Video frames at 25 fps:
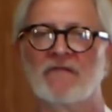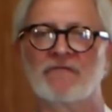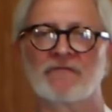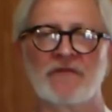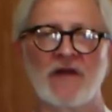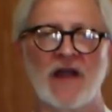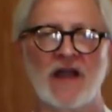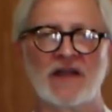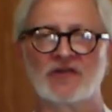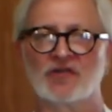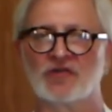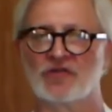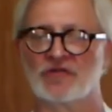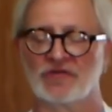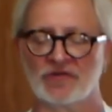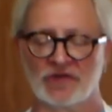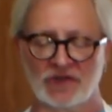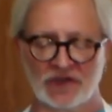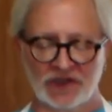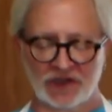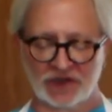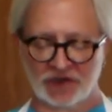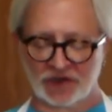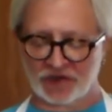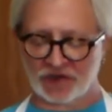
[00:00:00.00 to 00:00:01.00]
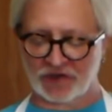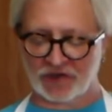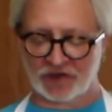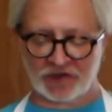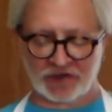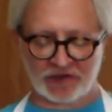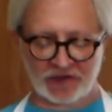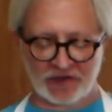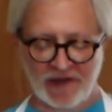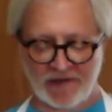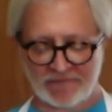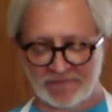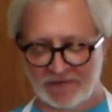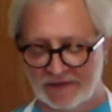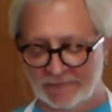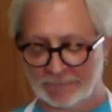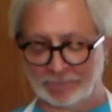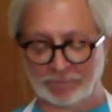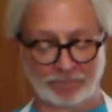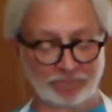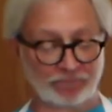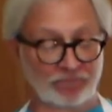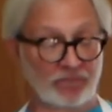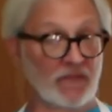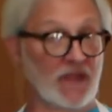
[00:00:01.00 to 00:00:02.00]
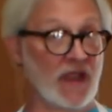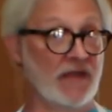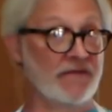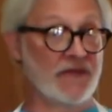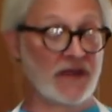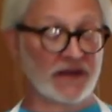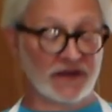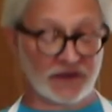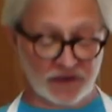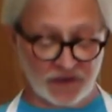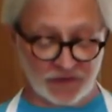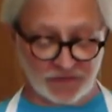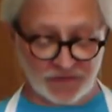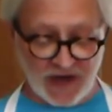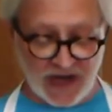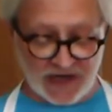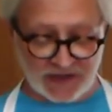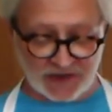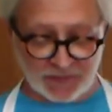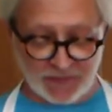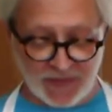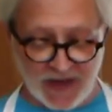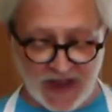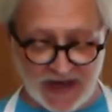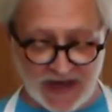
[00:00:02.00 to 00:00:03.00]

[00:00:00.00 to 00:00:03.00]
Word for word: Fresh, delicious, lovely. And then in your next